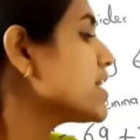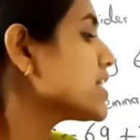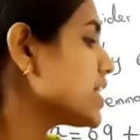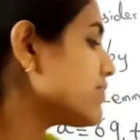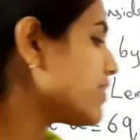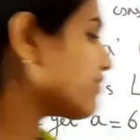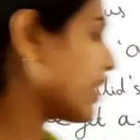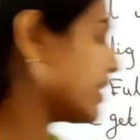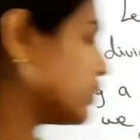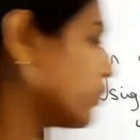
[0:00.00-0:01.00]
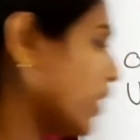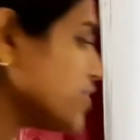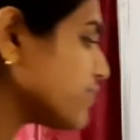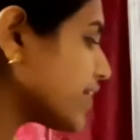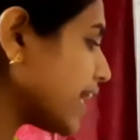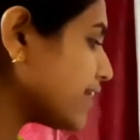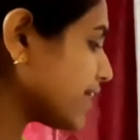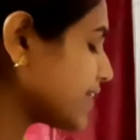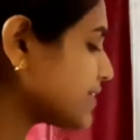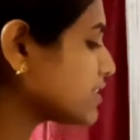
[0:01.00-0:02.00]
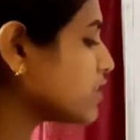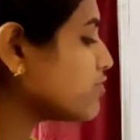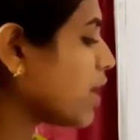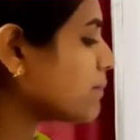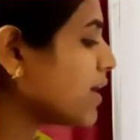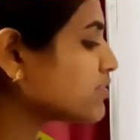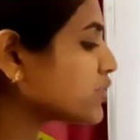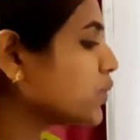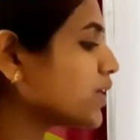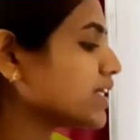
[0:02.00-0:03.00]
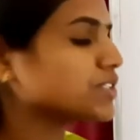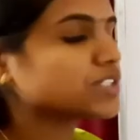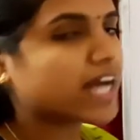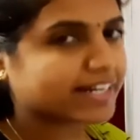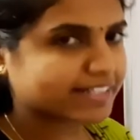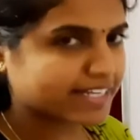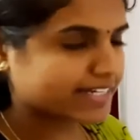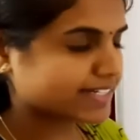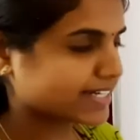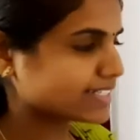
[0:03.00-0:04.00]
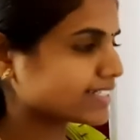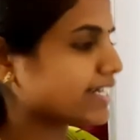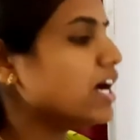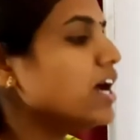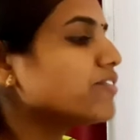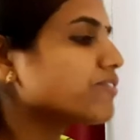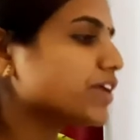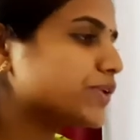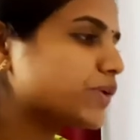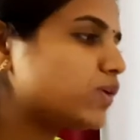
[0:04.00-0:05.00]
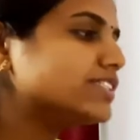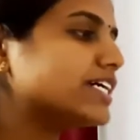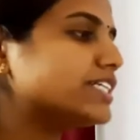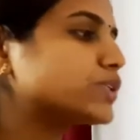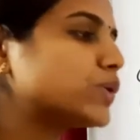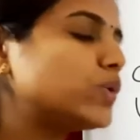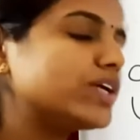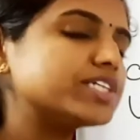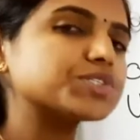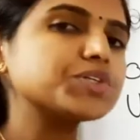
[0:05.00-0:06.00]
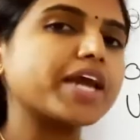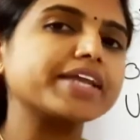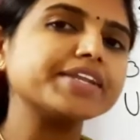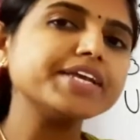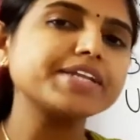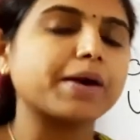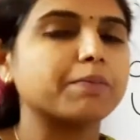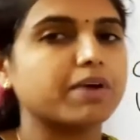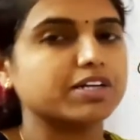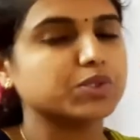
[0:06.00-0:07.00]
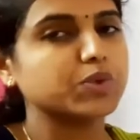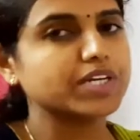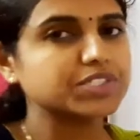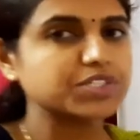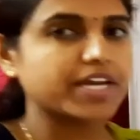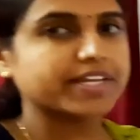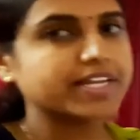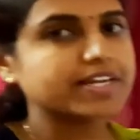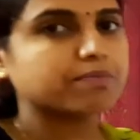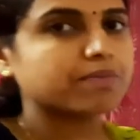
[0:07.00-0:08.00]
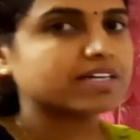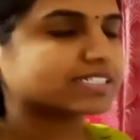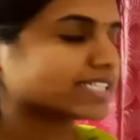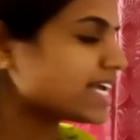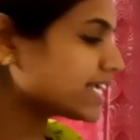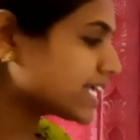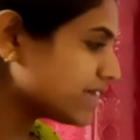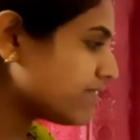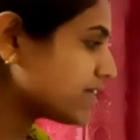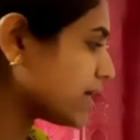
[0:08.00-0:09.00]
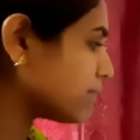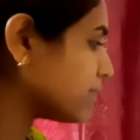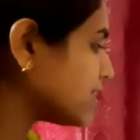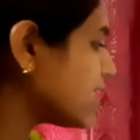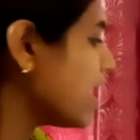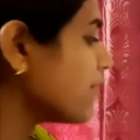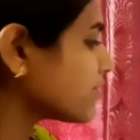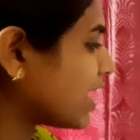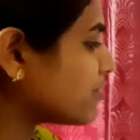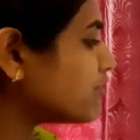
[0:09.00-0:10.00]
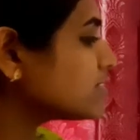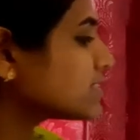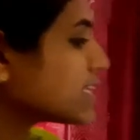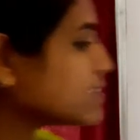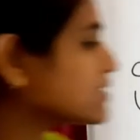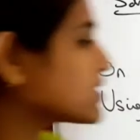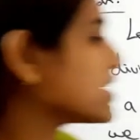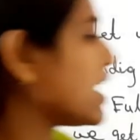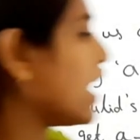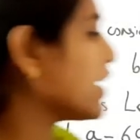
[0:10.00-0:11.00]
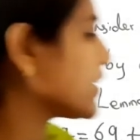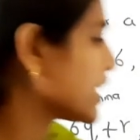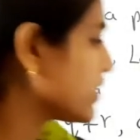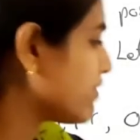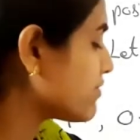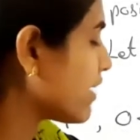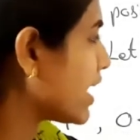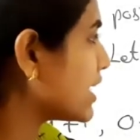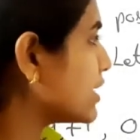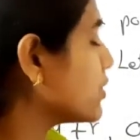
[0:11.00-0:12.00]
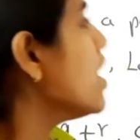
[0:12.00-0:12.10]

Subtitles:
even value. Why? We can write in the form of 2 into another integer. We know that 2 into any number is an even number. Therefore, these 3 are even value.